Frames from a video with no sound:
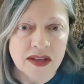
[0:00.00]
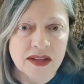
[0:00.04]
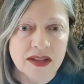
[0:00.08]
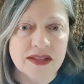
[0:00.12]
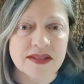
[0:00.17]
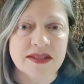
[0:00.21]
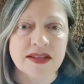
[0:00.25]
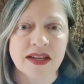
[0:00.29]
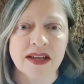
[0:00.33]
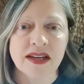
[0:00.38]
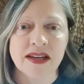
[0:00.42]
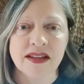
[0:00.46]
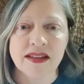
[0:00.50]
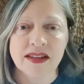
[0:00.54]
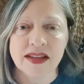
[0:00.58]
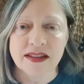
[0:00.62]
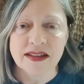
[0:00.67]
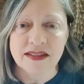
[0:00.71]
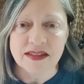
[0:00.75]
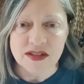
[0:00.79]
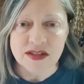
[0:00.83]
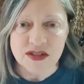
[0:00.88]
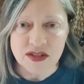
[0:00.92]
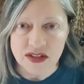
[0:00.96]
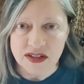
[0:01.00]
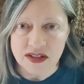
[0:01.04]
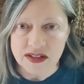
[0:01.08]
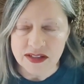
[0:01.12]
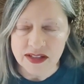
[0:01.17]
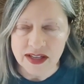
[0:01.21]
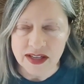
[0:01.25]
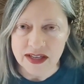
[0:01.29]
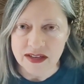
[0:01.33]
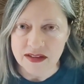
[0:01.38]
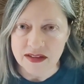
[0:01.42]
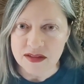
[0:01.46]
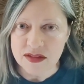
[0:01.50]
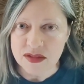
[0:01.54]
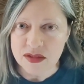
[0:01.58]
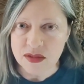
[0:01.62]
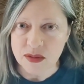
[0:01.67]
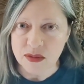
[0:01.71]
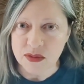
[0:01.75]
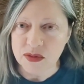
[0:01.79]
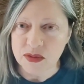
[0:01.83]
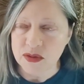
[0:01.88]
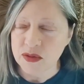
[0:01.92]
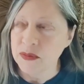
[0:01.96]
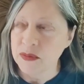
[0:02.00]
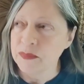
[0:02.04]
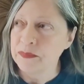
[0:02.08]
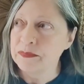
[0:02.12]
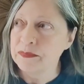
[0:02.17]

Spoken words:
It's kind of like the dark night of the soul,